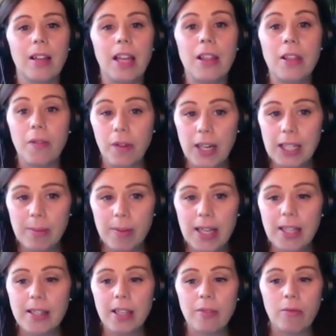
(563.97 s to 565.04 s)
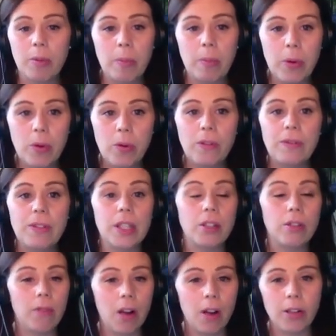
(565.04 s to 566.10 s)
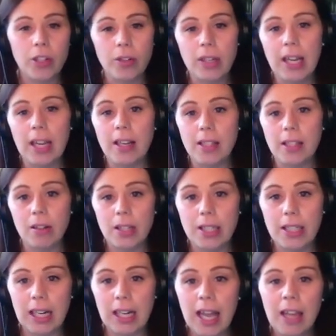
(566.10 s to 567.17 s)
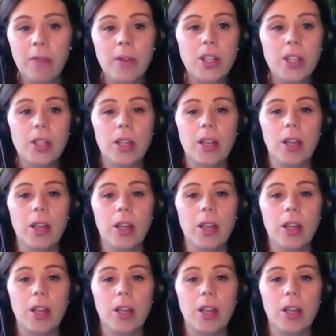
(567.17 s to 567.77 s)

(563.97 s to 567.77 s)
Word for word: In the first place, it removes the derogatory and insulting language,